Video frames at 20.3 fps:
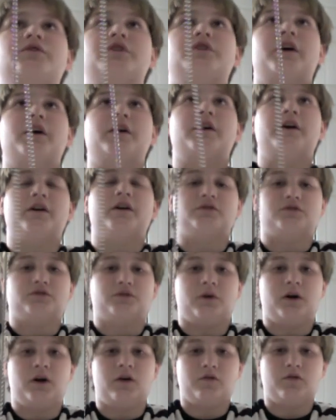you count out
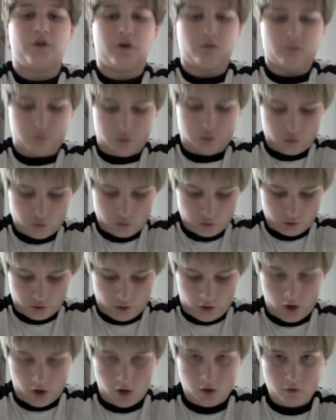12, don't pull it
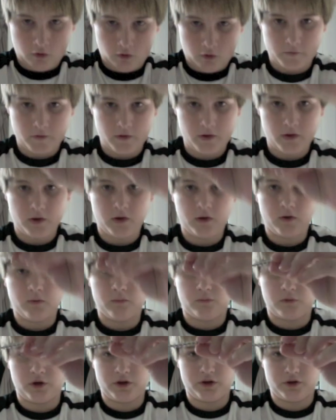off,
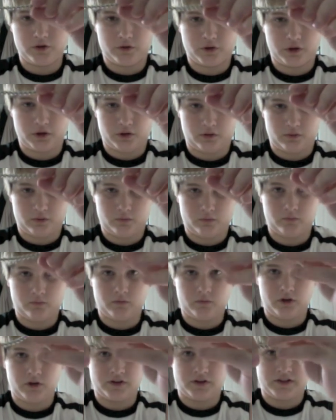but you can
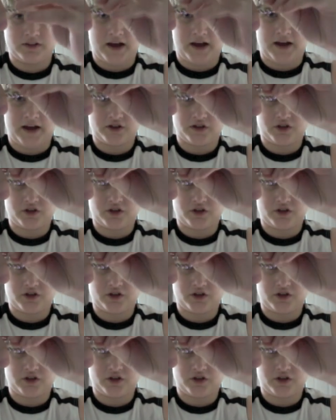attach